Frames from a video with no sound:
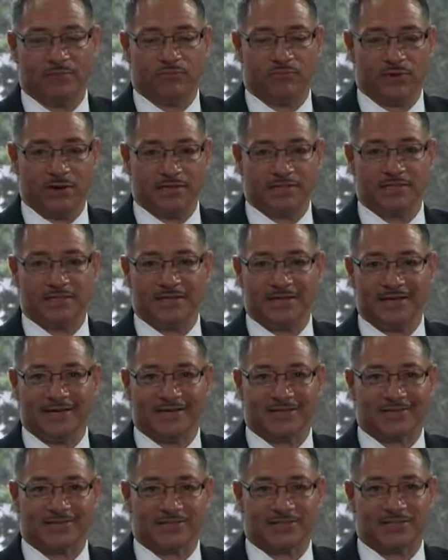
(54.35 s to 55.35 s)

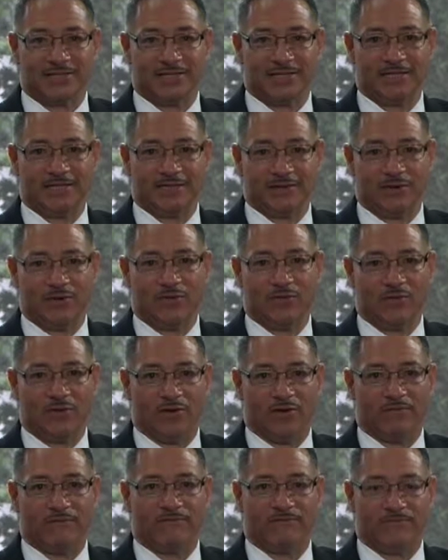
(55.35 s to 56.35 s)
President and CEO
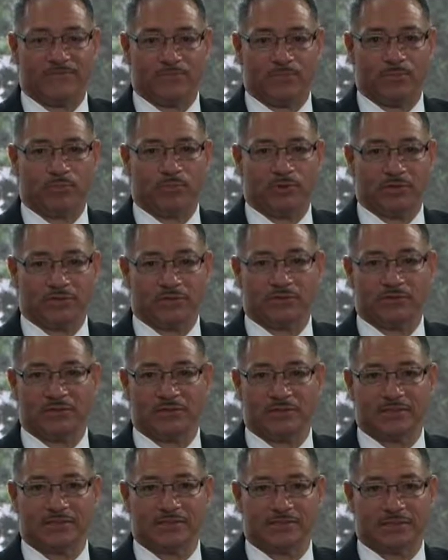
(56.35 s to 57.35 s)
of Prince
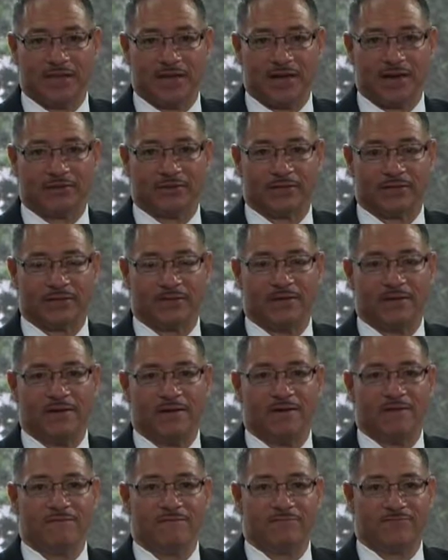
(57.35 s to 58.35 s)
George's County
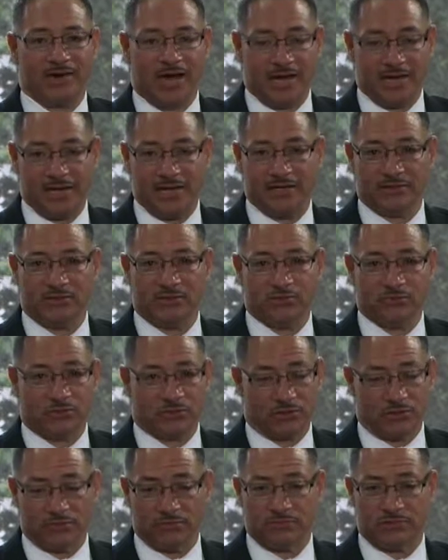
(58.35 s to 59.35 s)
Financial
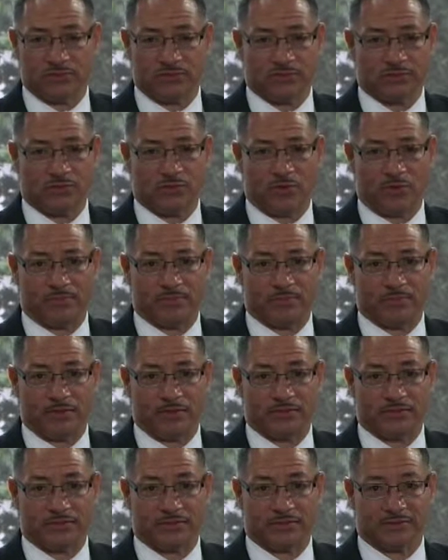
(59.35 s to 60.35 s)
Services
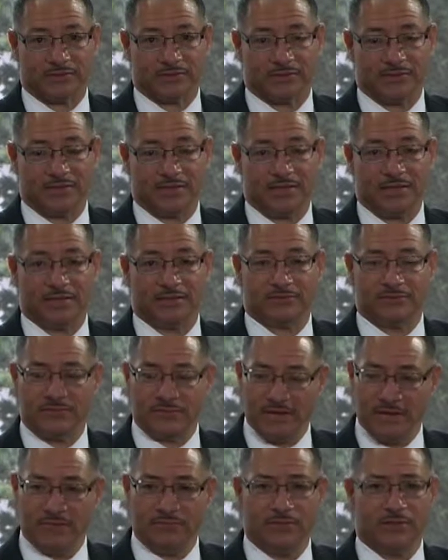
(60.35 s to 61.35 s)
Corporation. And
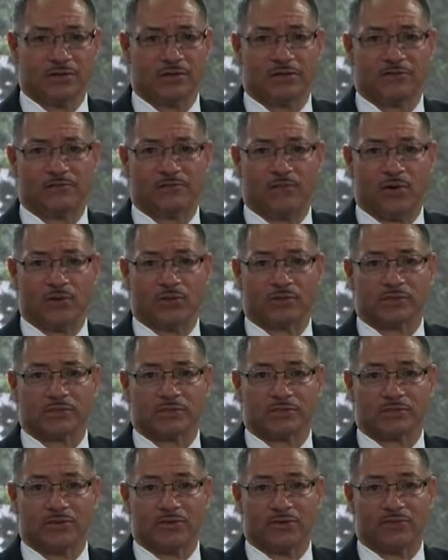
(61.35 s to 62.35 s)
today we're going to
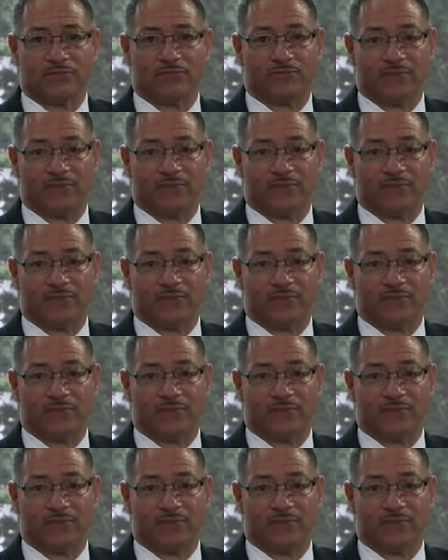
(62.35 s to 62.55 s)
focus on